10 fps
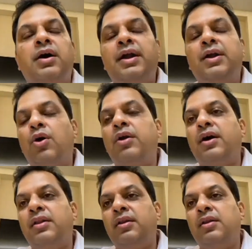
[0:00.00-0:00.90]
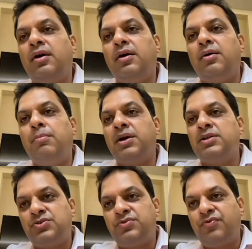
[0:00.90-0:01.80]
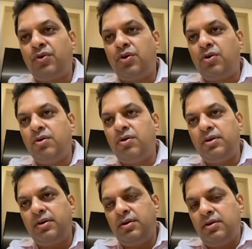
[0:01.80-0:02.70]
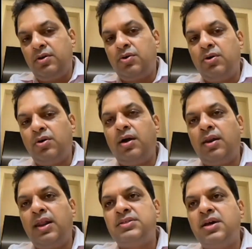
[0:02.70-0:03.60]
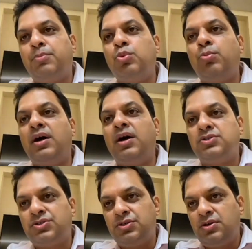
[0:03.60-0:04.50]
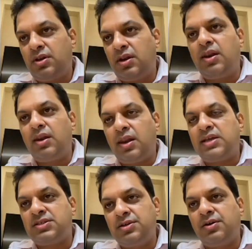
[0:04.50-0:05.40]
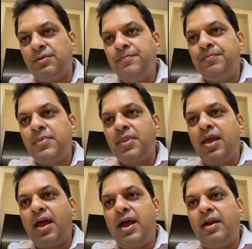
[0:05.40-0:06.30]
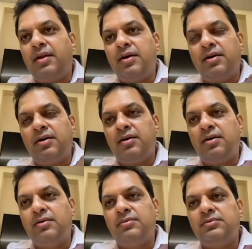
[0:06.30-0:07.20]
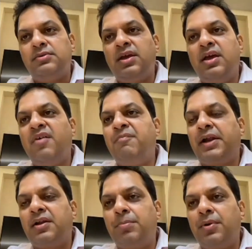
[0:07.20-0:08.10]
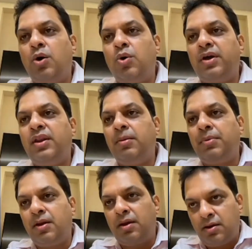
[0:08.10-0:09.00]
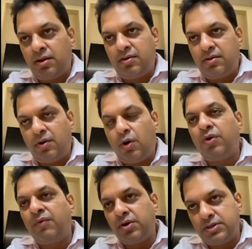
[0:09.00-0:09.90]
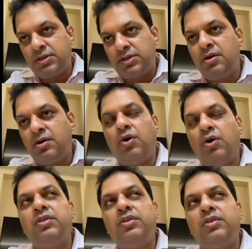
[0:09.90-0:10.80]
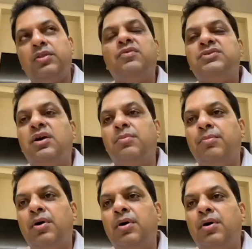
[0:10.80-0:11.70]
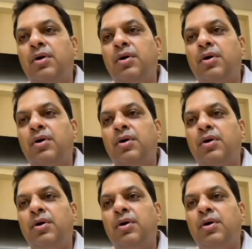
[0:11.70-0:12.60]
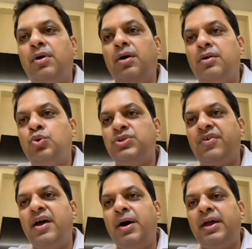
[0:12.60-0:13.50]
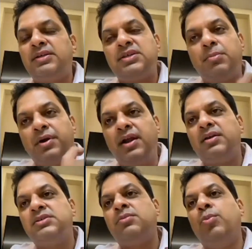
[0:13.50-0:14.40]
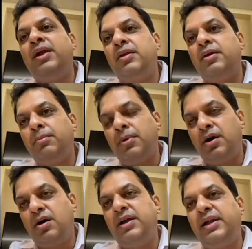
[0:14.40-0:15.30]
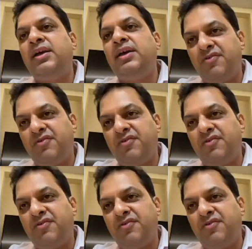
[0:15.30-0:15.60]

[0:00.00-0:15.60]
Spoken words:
had not done much for, let's say up to March last year, and they have picked up now in April onwards on the back of some huge FI buying, and somebody enters a momentum ETF.